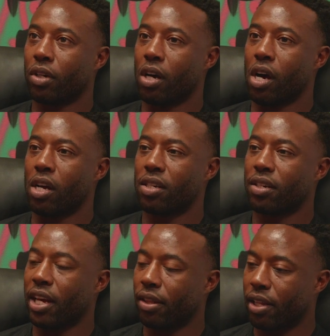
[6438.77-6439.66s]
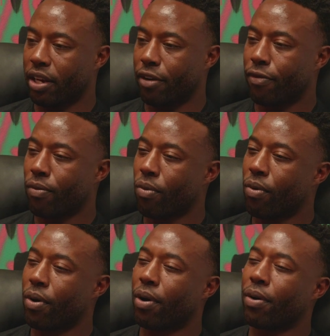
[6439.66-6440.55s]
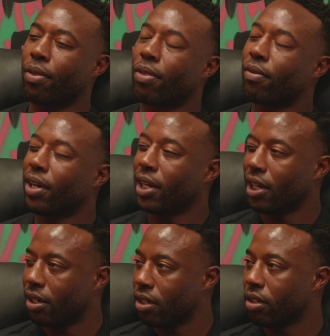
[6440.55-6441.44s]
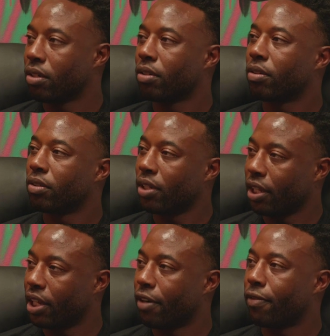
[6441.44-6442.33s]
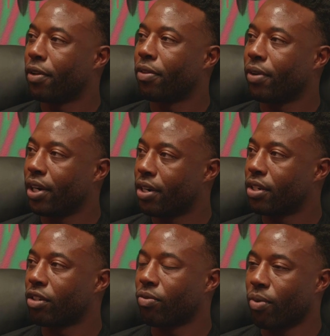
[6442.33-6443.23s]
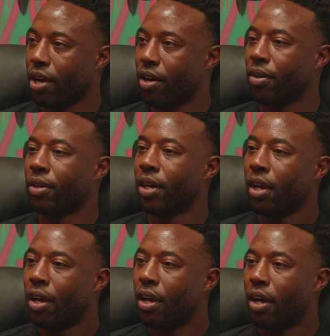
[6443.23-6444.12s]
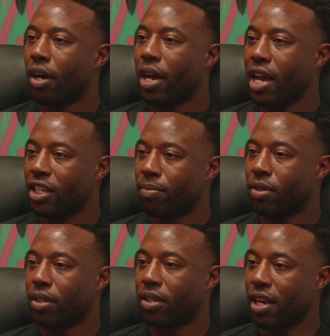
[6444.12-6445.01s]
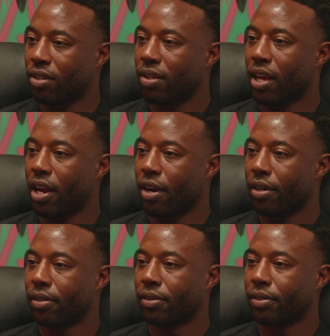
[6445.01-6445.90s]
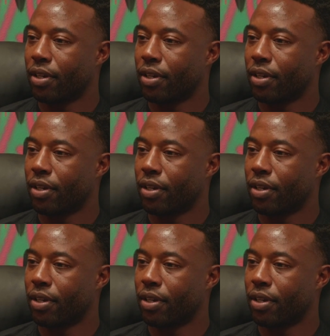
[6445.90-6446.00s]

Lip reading: I stayed there for 3 years. As well. Had some success there.